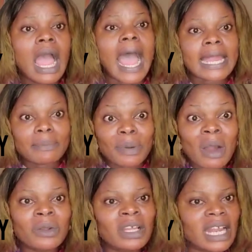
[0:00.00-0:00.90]
and the
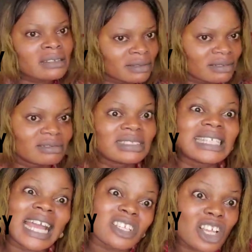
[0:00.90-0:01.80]
parent will know that
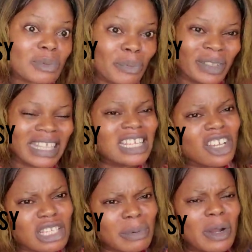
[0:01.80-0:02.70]
they are just pretend
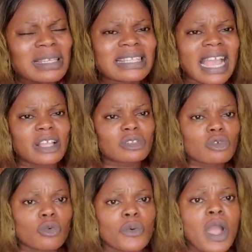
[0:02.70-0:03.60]
just because they are in
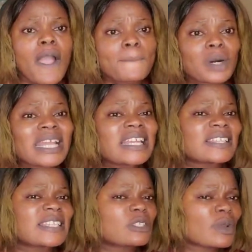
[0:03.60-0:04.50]
school. But in a
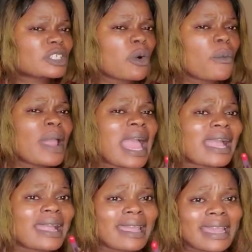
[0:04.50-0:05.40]
situation where
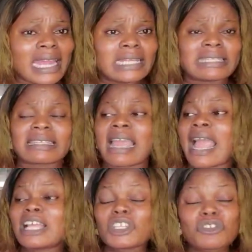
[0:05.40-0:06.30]
kids,
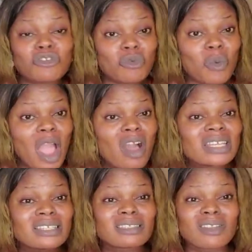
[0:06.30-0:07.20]
where all
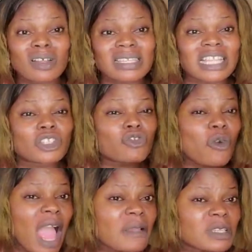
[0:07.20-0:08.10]
this nonsense
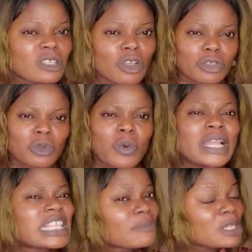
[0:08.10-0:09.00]
thrives in your school,
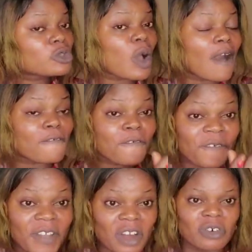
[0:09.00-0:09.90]
it means you have
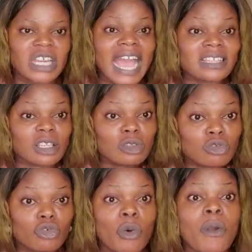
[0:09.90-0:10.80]
failed as a
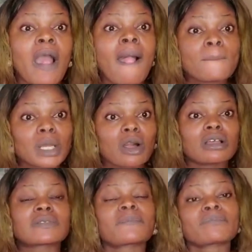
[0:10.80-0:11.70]
school,
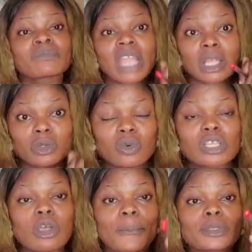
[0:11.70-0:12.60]
because the school
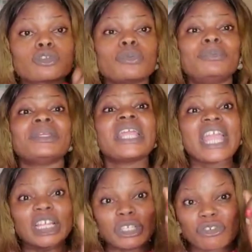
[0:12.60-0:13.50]
is supposed to be
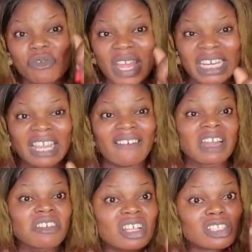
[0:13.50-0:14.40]
a training
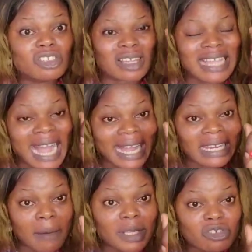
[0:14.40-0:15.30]
ground, not just
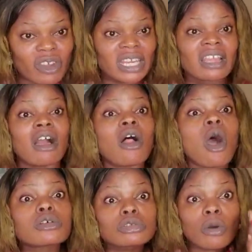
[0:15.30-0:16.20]
academic training ground,
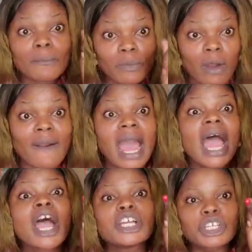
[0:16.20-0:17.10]
also moral
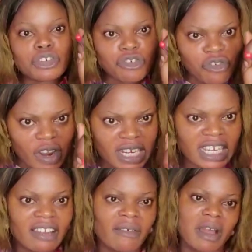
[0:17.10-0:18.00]

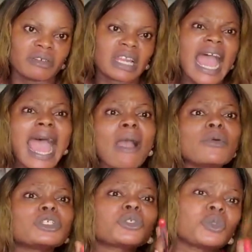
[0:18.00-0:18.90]
training ground. Are
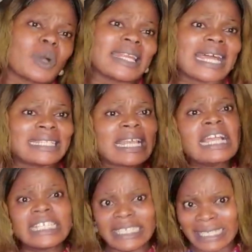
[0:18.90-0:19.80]
we sure that
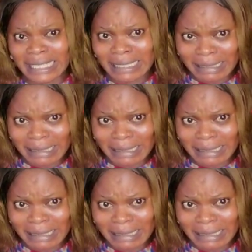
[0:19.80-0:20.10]
the